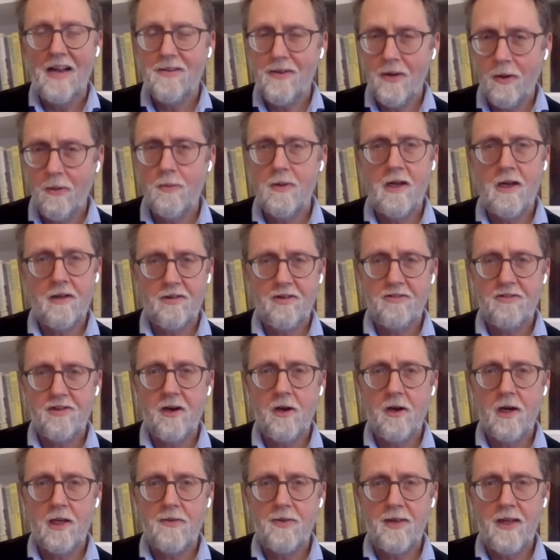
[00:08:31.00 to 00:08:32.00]
I don't
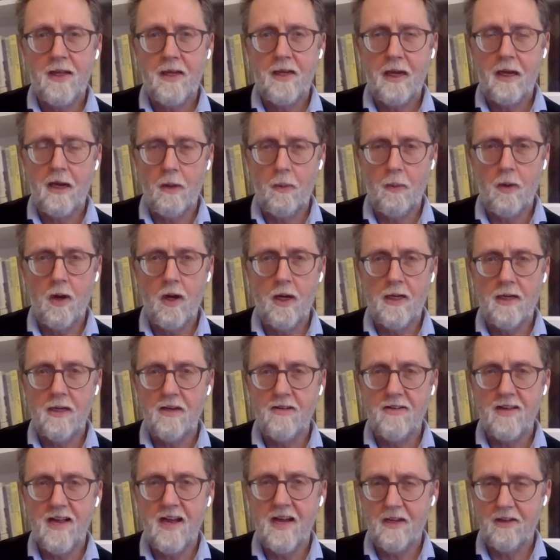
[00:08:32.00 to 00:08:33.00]
necessarily think an
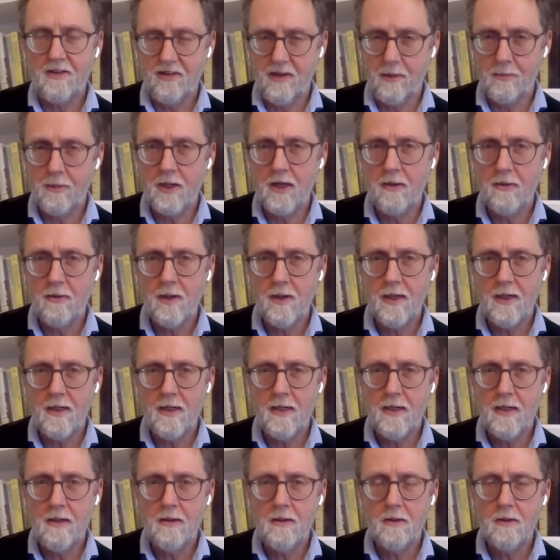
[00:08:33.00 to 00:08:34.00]
Iranian attack is imminent
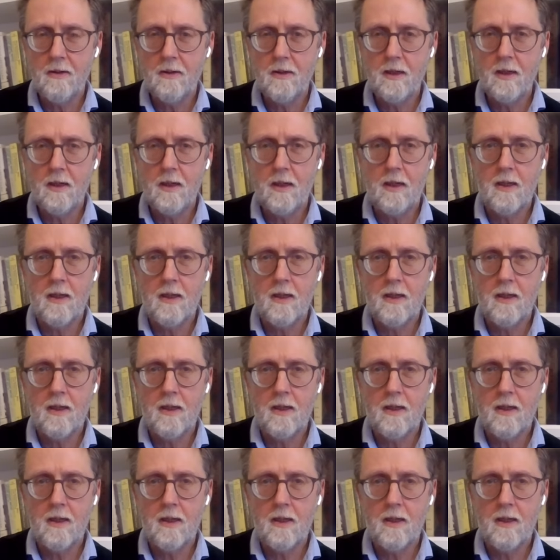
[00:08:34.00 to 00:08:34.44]
right now.